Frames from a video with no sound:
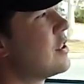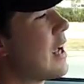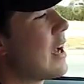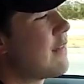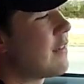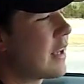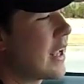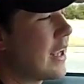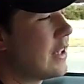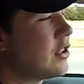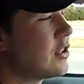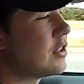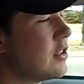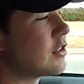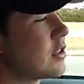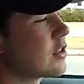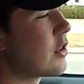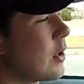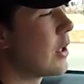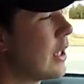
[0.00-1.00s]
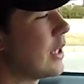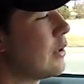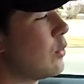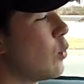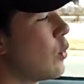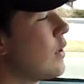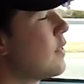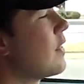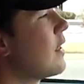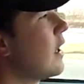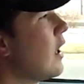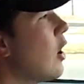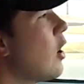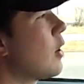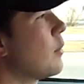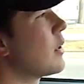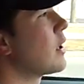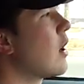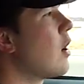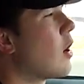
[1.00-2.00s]
navigation screen with the
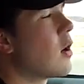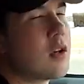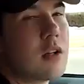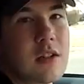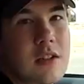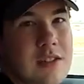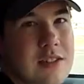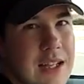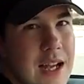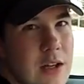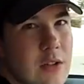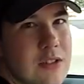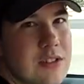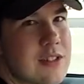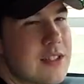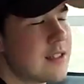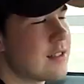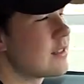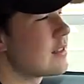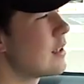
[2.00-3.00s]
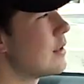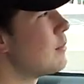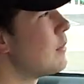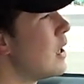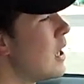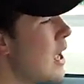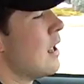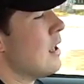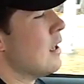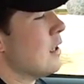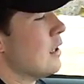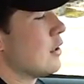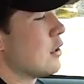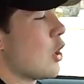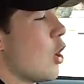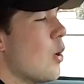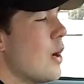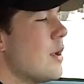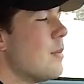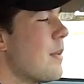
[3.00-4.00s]
Harman Kardon sound system.
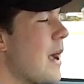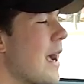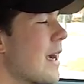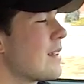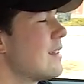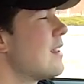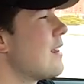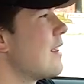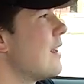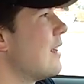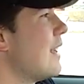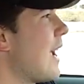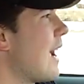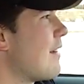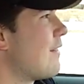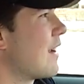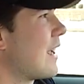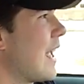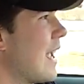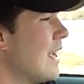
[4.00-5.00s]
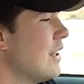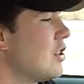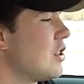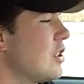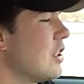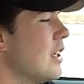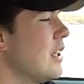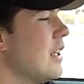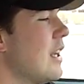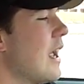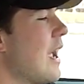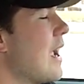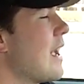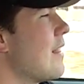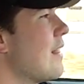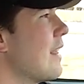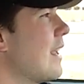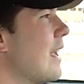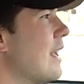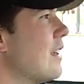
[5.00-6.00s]
Going back to the navigation
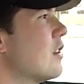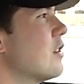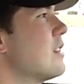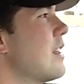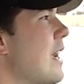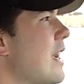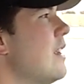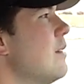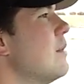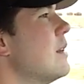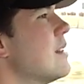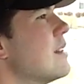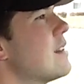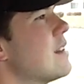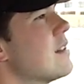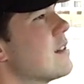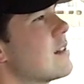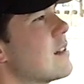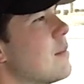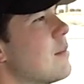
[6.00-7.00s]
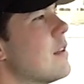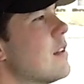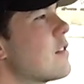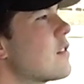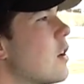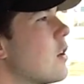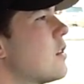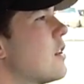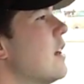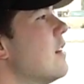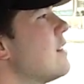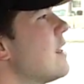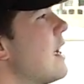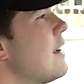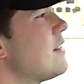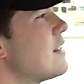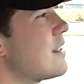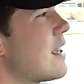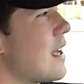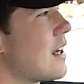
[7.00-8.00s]
and the entertainment system, this car does
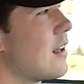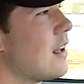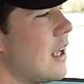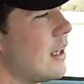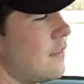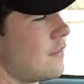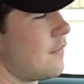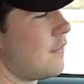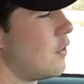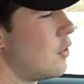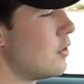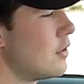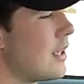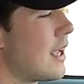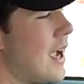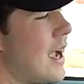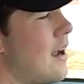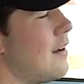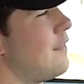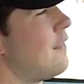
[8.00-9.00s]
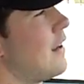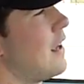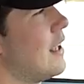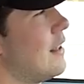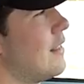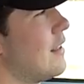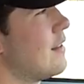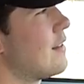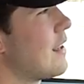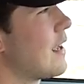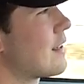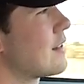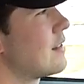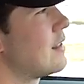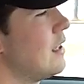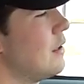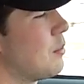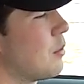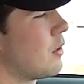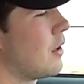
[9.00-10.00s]
have satellite full nav in this
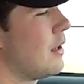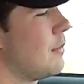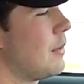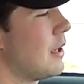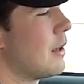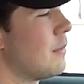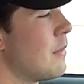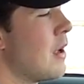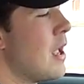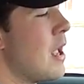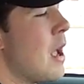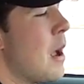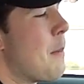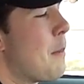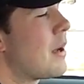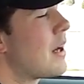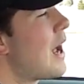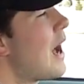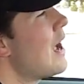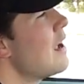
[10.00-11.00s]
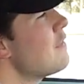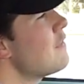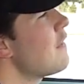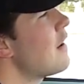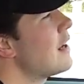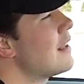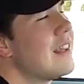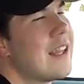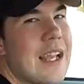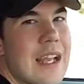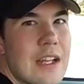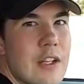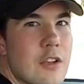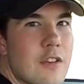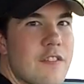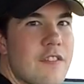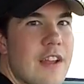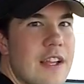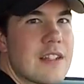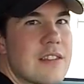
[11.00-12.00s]
XT Premium, but I find the
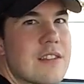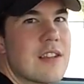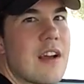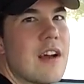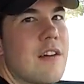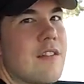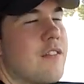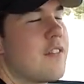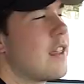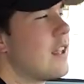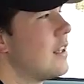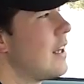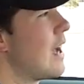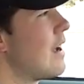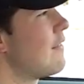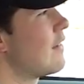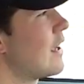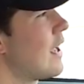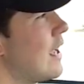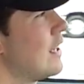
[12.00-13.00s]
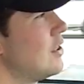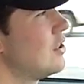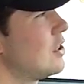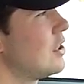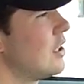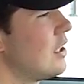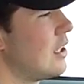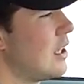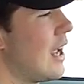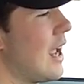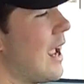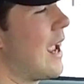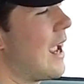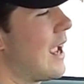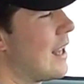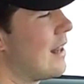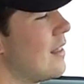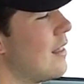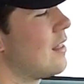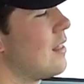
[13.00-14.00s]
interface of the navigation
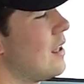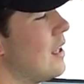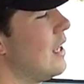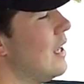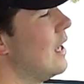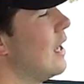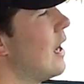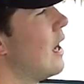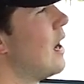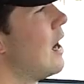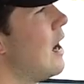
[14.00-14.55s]
and the